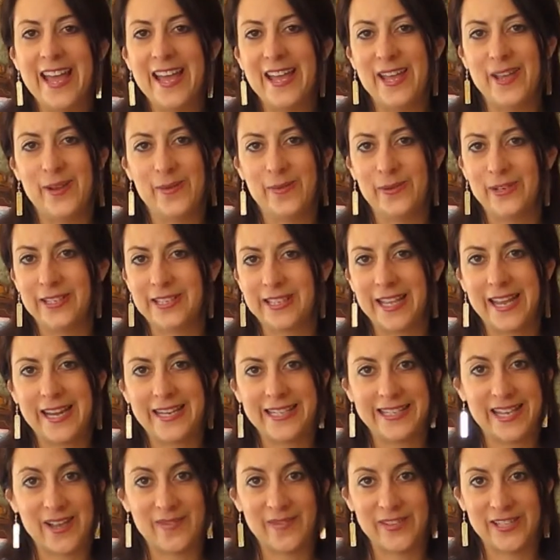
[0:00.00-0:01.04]
It was like
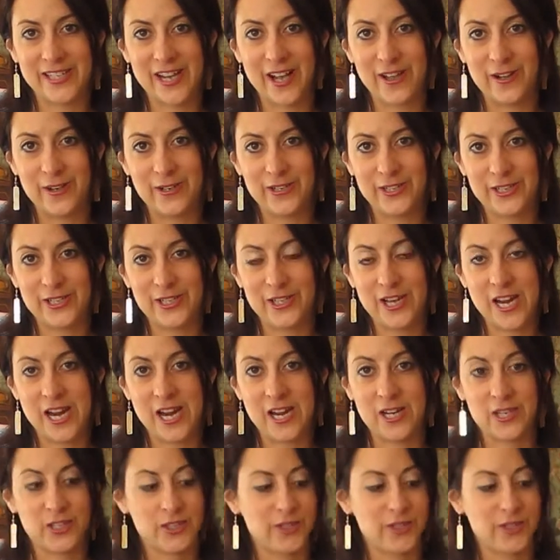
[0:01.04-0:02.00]
seven dollars and change.